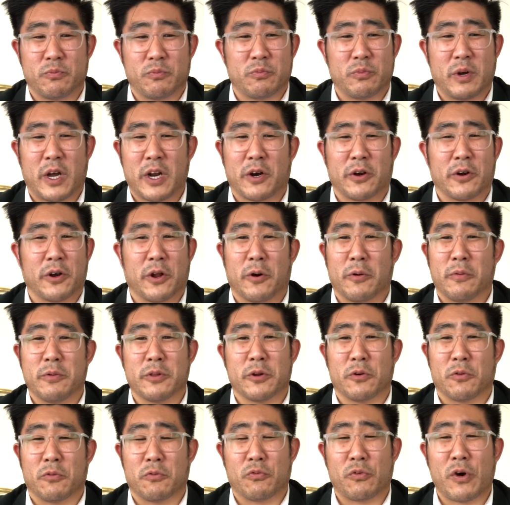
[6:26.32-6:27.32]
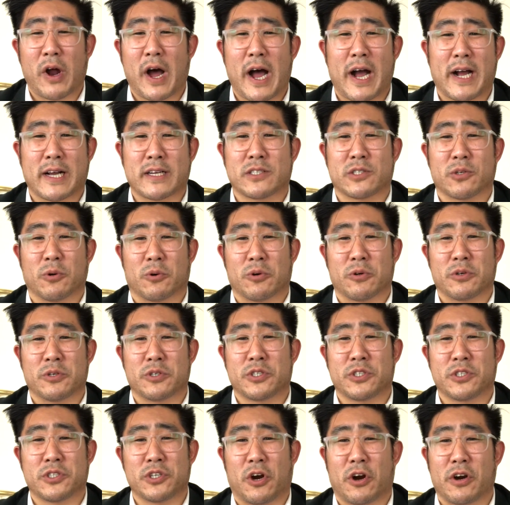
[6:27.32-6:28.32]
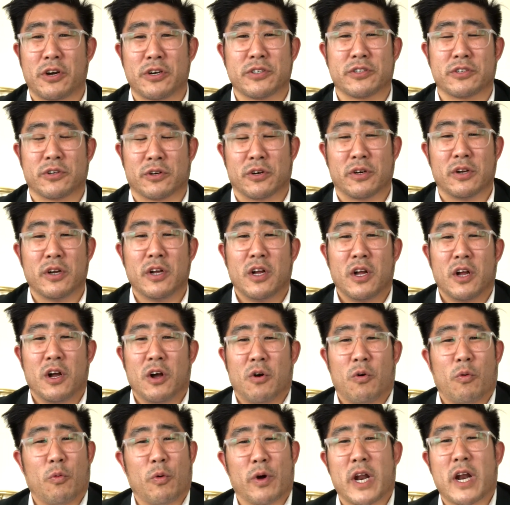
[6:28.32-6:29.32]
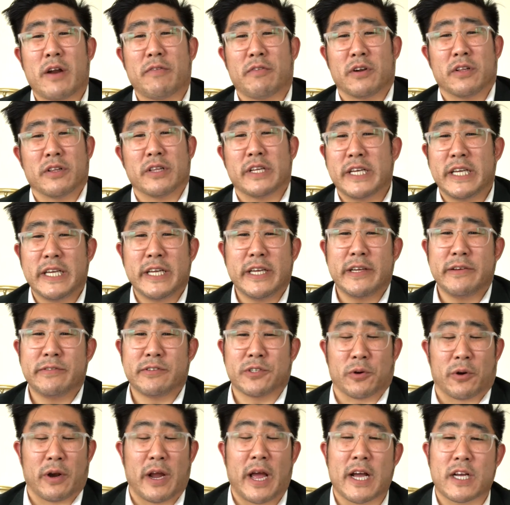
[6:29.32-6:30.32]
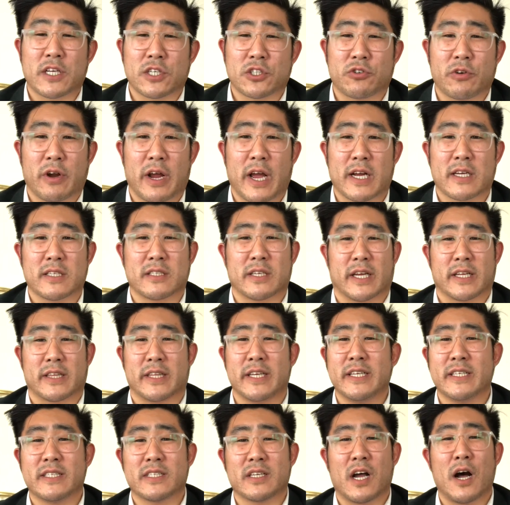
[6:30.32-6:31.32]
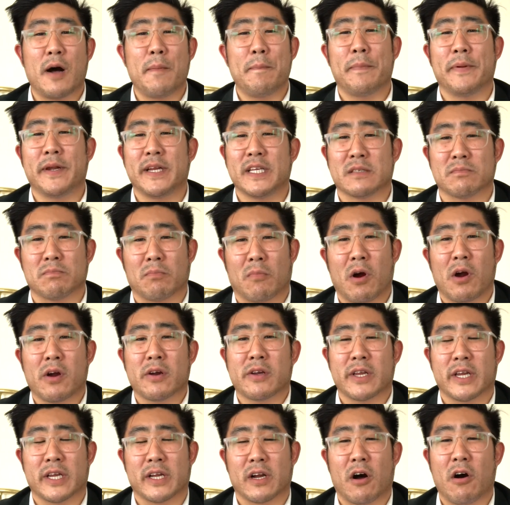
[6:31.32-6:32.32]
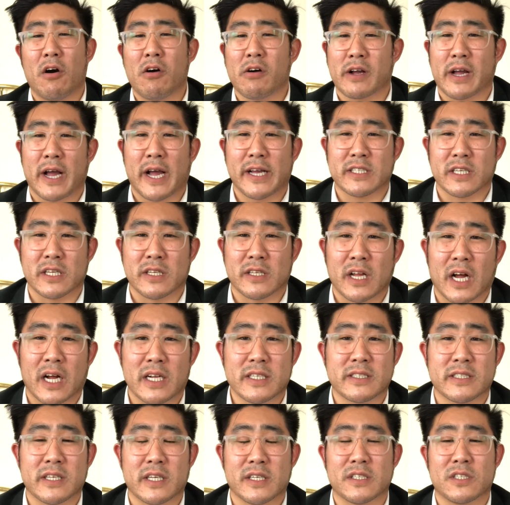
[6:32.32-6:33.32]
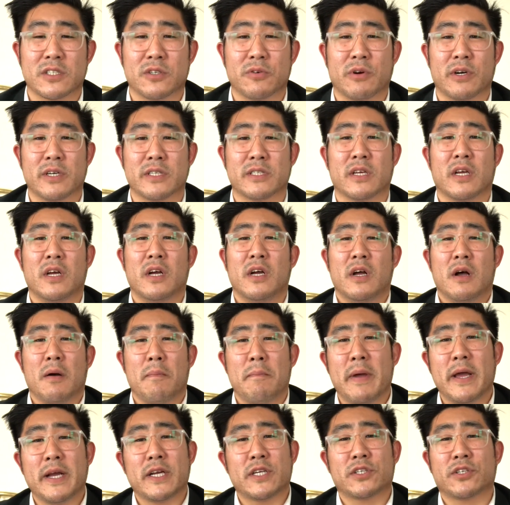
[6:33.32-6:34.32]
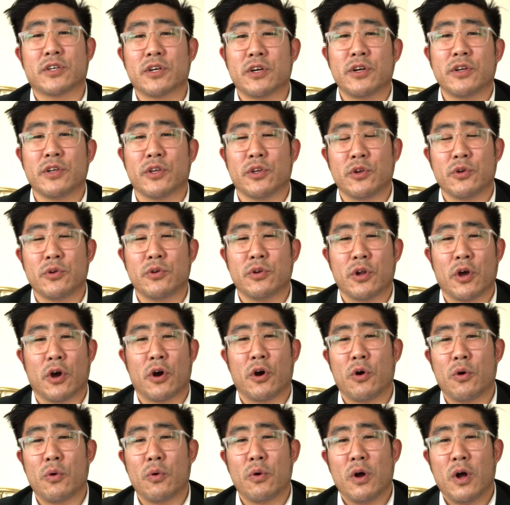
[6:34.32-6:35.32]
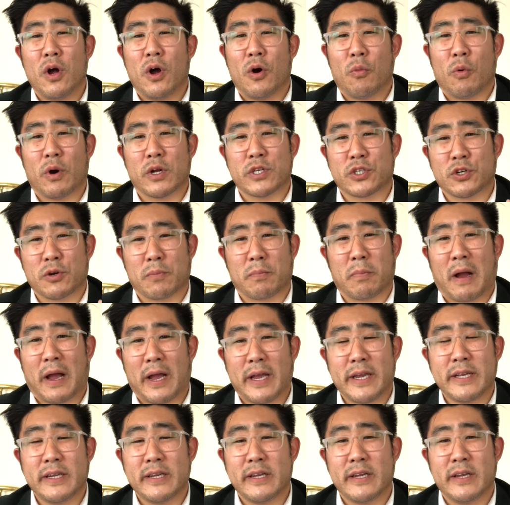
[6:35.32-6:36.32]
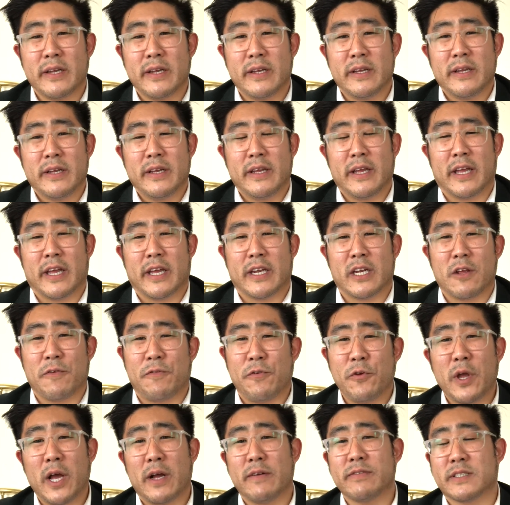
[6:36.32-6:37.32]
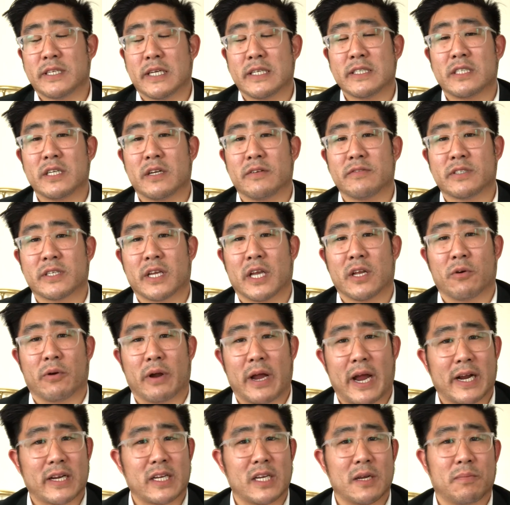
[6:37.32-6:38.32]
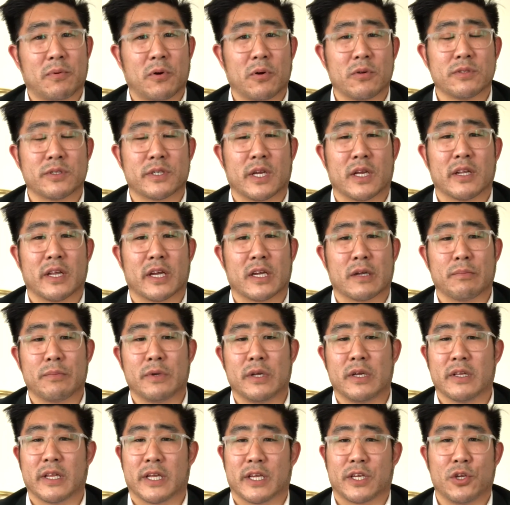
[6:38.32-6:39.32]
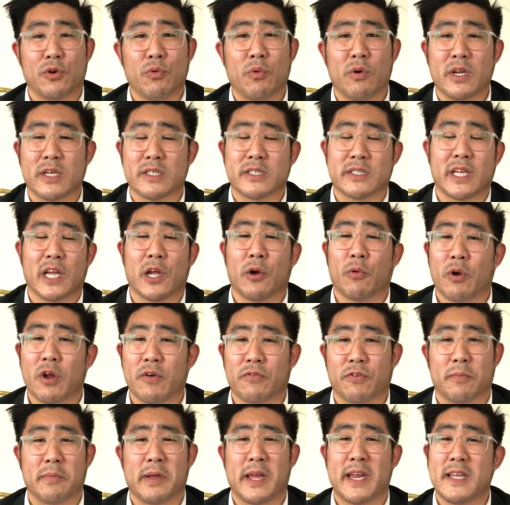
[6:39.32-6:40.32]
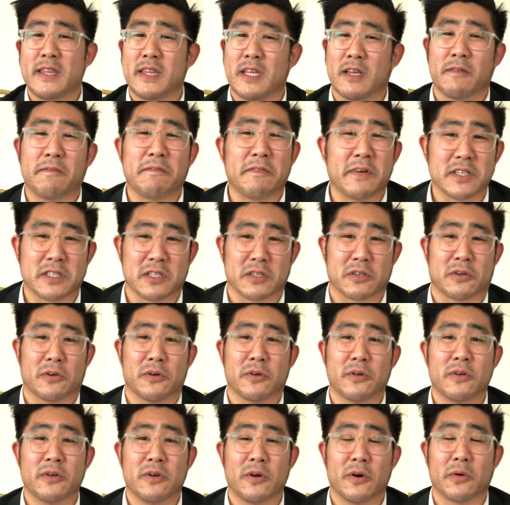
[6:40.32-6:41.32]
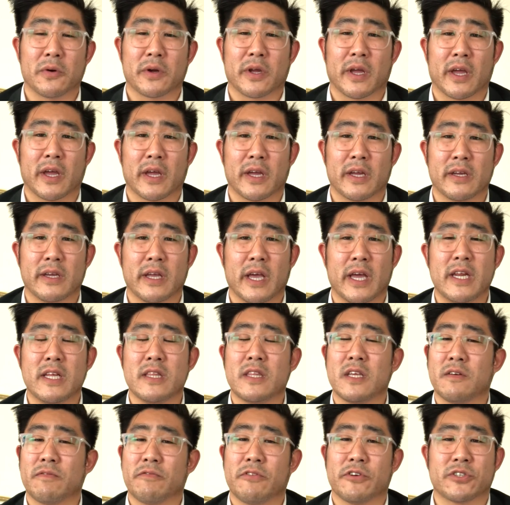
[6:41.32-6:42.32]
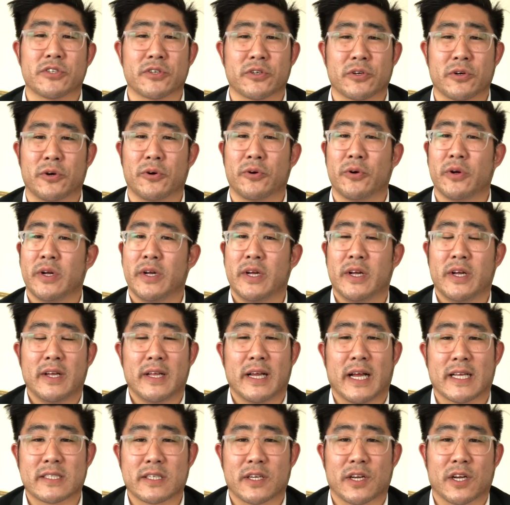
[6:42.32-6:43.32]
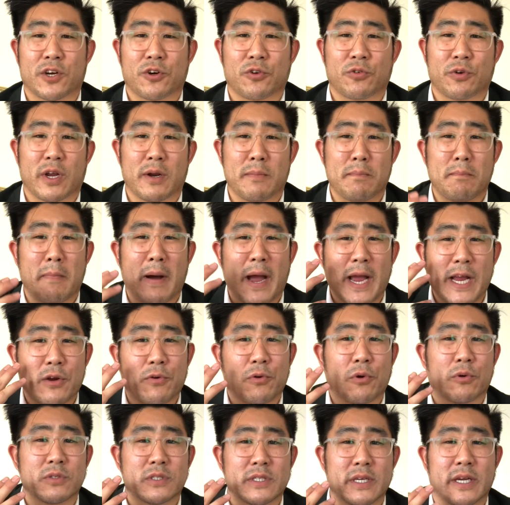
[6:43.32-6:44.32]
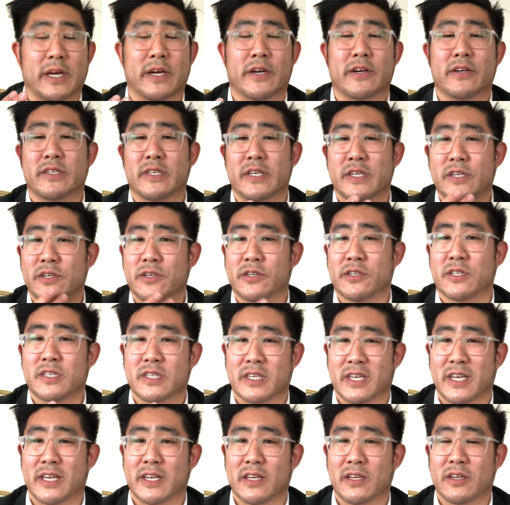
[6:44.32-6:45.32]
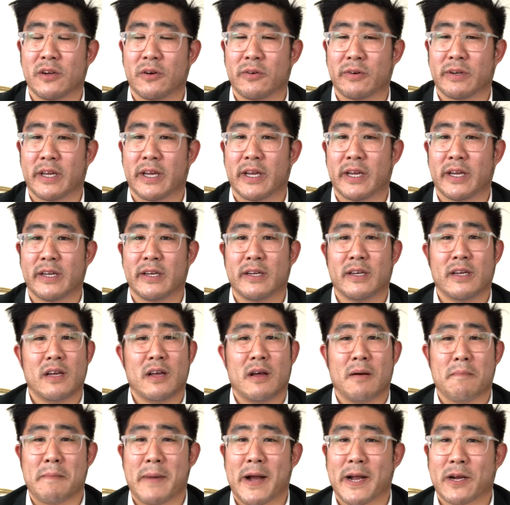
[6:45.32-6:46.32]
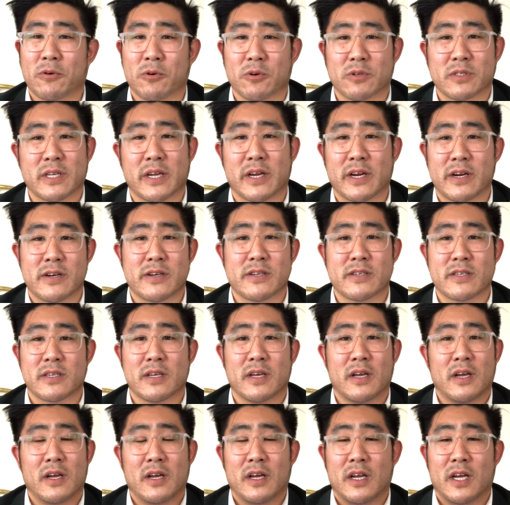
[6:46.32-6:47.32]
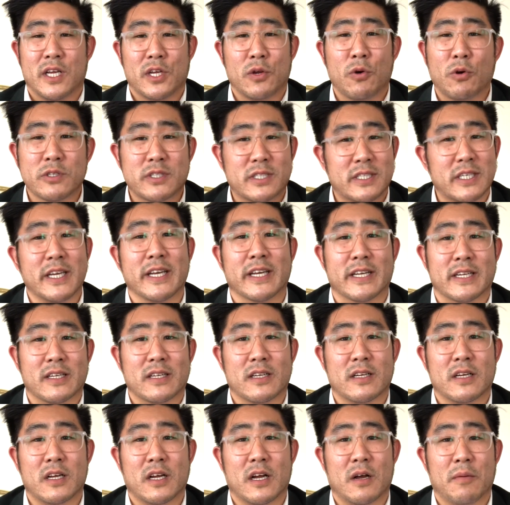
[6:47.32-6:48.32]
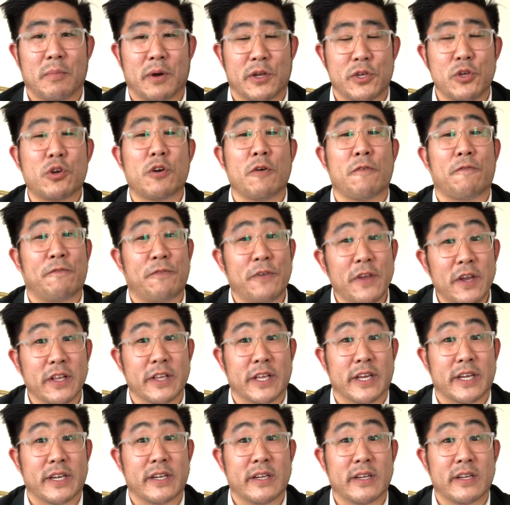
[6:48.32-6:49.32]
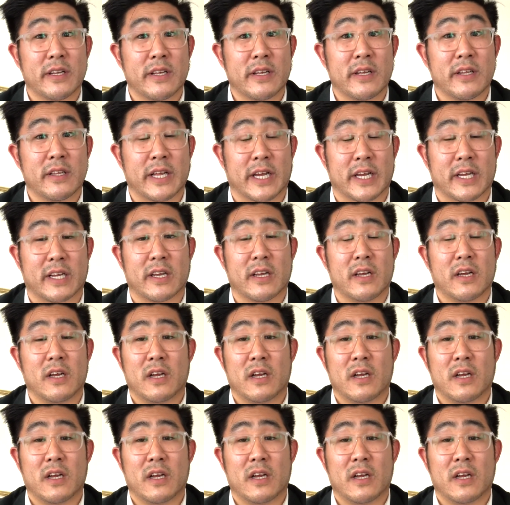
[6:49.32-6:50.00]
I don't know, little rocks or shards or whatever, leaves or extracts. Like these companies marketing all kinds of nonsense to us. Make sure you know what you're buying. And if you have sensitive skin or acne prone skin like me, like you want to stay away from anything physical, okay? Anything physical that's going to create micro tears in your skin, okay? Micro tears, you won't see it, but you could feel it. Like